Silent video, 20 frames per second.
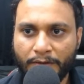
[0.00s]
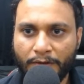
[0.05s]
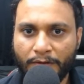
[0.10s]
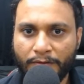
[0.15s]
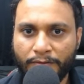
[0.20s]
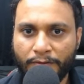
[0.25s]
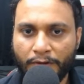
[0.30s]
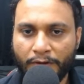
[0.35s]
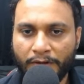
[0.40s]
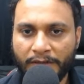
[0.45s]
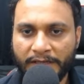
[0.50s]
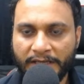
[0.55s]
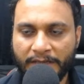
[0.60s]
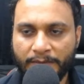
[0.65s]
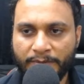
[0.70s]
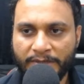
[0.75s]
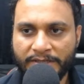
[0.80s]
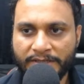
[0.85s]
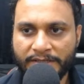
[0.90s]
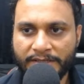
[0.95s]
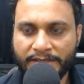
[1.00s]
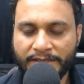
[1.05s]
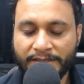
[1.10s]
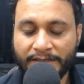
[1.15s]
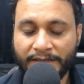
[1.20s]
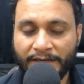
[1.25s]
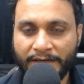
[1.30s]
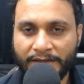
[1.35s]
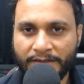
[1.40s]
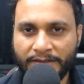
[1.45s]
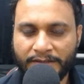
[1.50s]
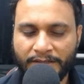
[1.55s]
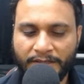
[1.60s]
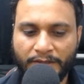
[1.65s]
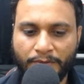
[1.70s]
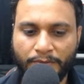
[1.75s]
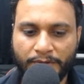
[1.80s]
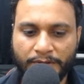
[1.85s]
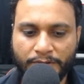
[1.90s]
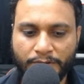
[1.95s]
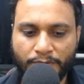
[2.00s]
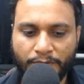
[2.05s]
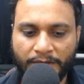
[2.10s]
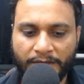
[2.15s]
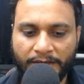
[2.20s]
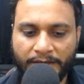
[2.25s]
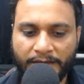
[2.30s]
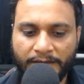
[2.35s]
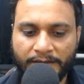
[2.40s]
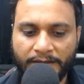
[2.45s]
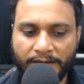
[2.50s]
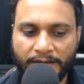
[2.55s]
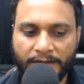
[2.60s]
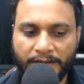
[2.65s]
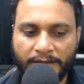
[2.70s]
of all ABCs greater than equals to K, right?